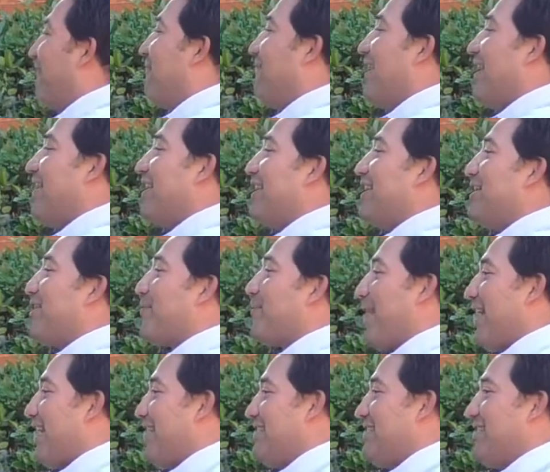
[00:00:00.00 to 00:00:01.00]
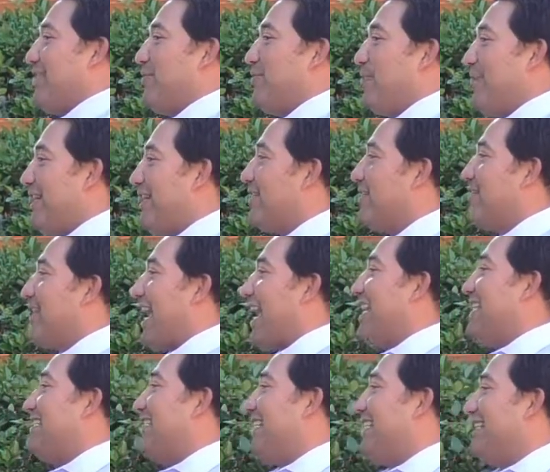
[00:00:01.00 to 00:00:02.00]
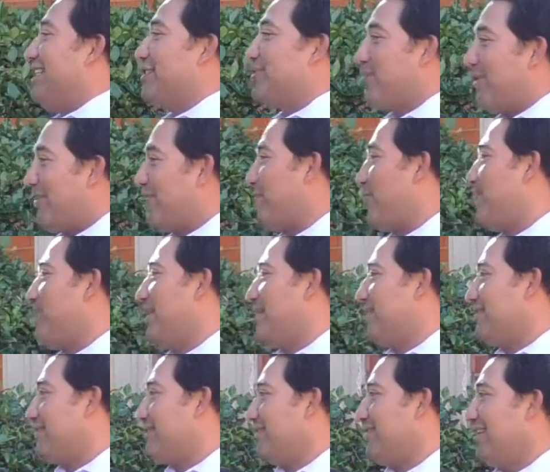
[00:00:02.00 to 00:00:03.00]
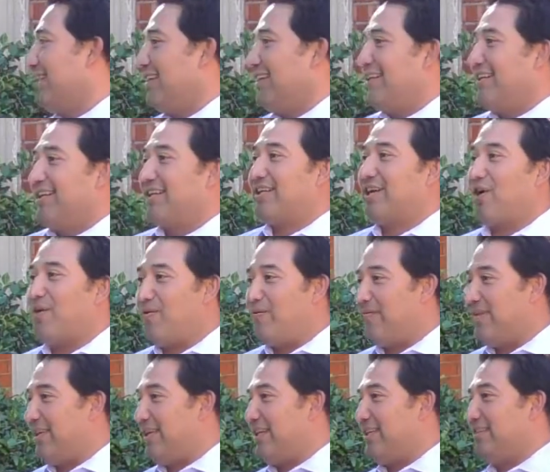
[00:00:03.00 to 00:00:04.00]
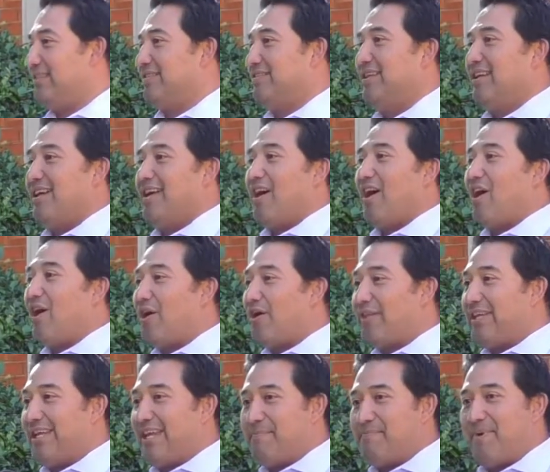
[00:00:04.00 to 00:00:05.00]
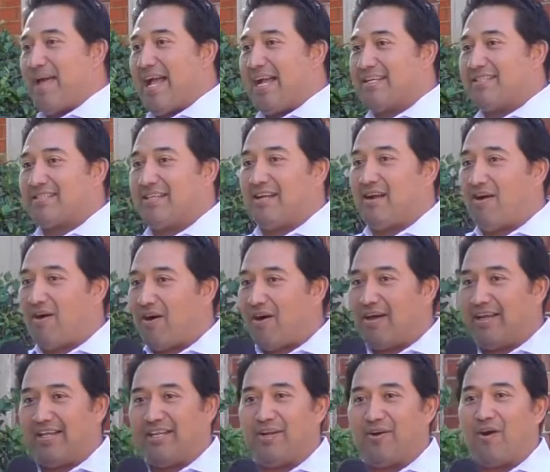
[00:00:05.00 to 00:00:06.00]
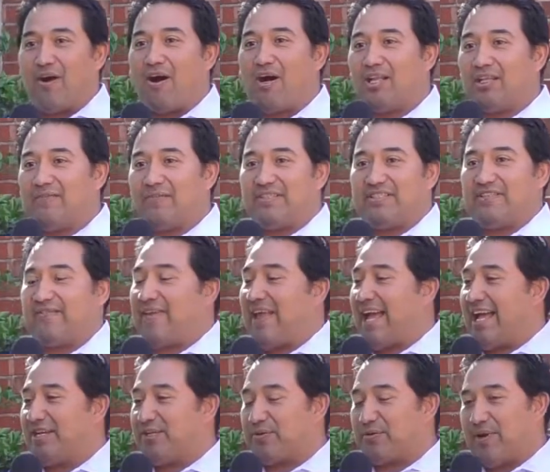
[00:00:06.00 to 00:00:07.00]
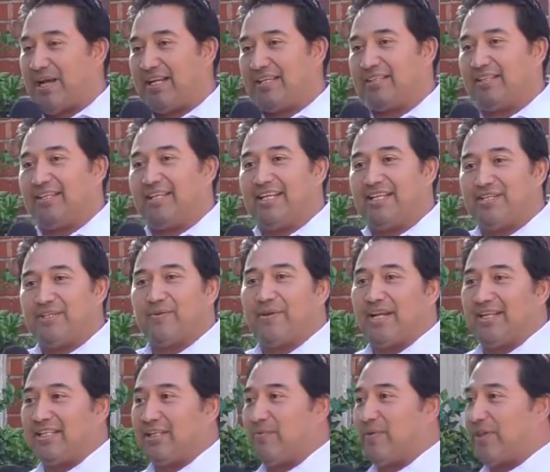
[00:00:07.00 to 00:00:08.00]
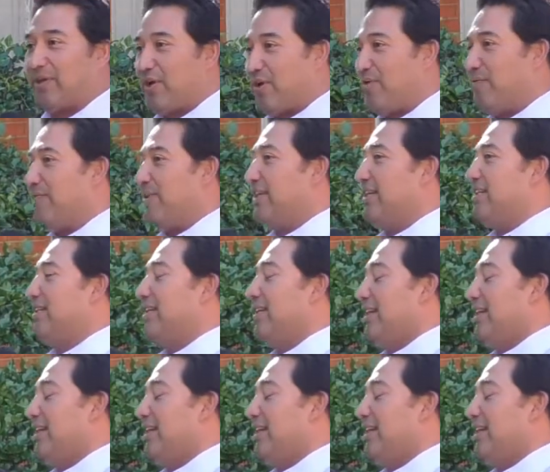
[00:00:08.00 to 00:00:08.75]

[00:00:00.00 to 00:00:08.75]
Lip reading: very crazy, weird 18 to 24 months, COVID, all the impacts that all of us have had directly, indirectly with COVID,